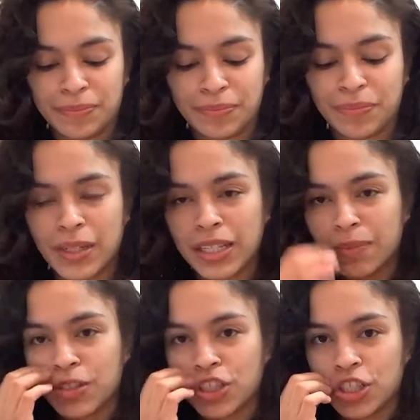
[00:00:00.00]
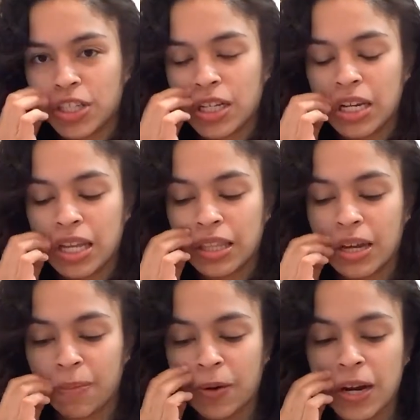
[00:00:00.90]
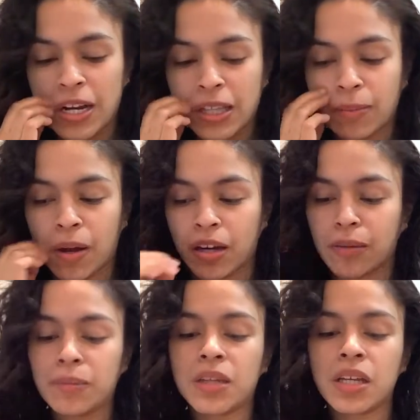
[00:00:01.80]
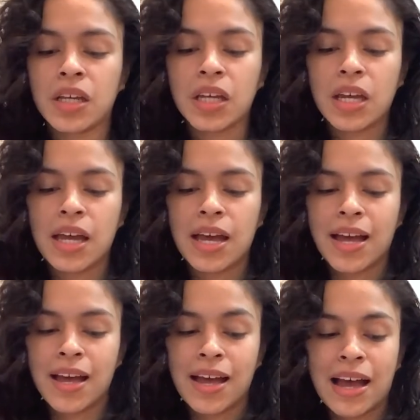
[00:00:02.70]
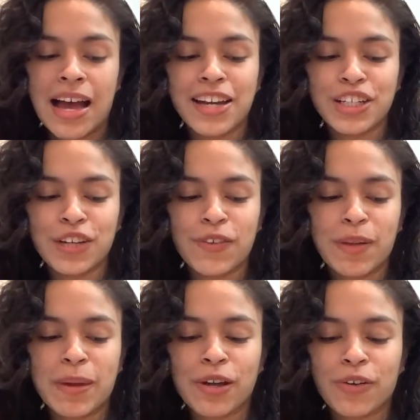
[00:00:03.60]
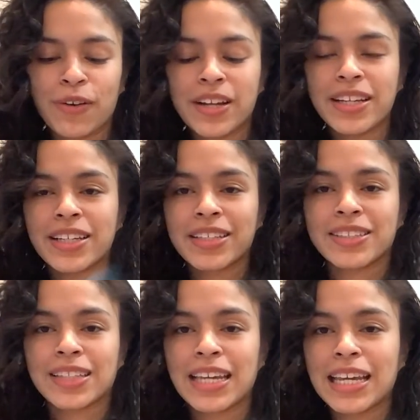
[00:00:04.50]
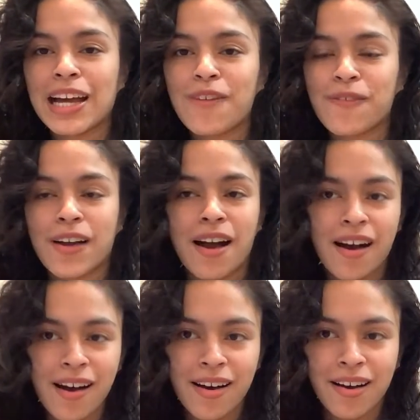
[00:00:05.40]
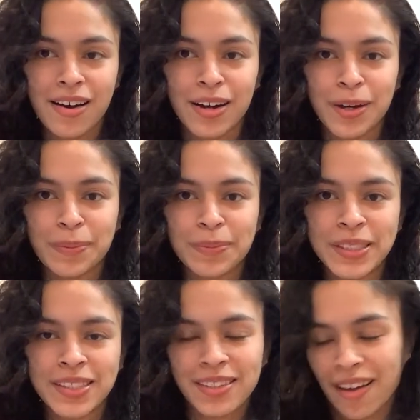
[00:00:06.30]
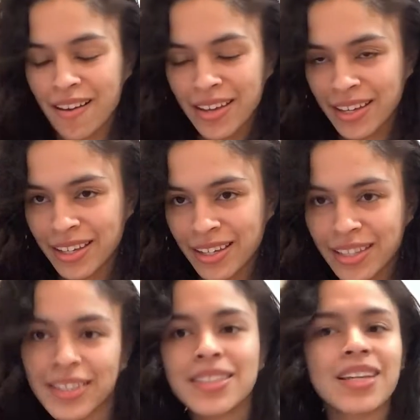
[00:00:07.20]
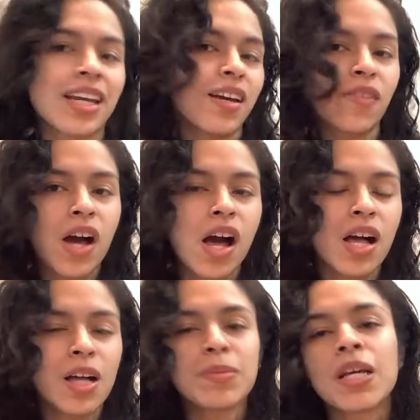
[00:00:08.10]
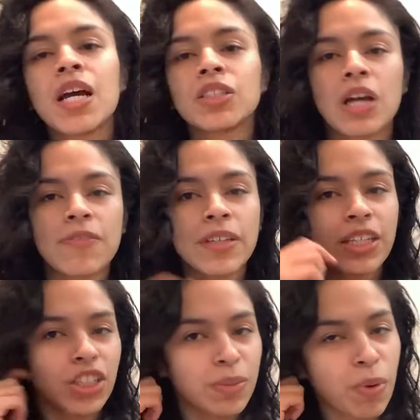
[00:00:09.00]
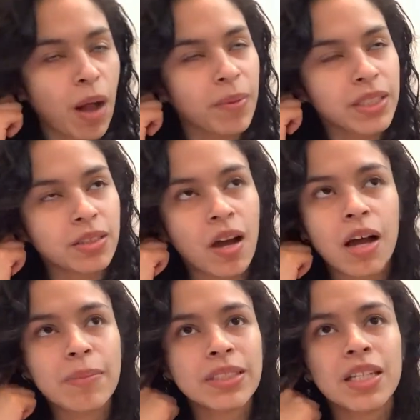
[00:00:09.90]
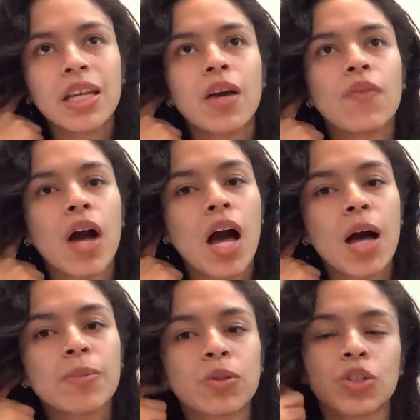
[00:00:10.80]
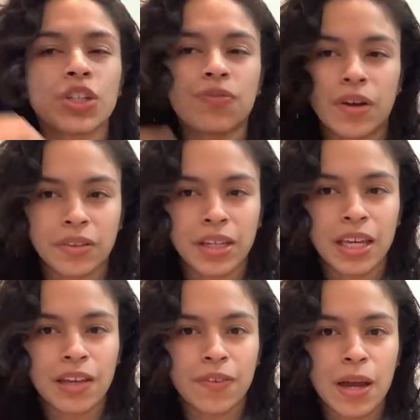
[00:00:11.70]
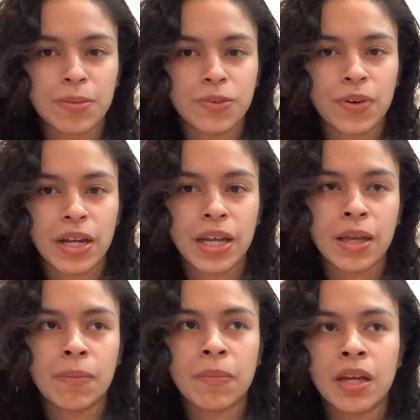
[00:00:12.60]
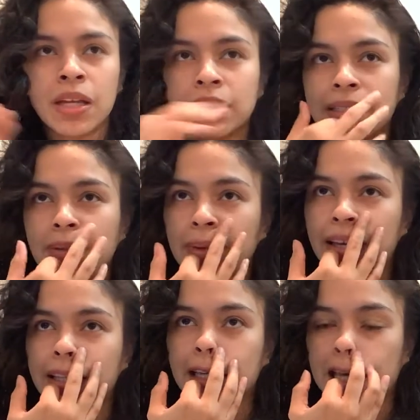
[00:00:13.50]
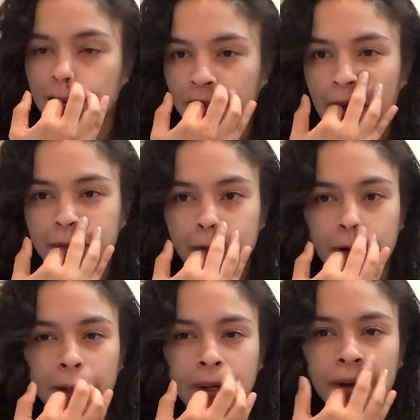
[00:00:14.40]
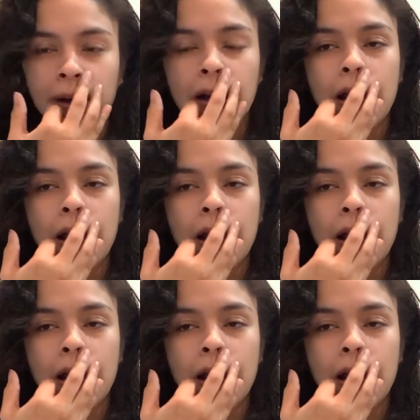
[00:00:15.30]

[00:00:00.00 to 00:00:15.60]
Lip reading: We get the Magician in the upright at the bottom. How did she feel about Chris? King of Cups. Guys, King of Cups. So I feel like she probably saw him as a King of Cups, or she felt the King of Cups for him. Didn't we get the King of Cups for her?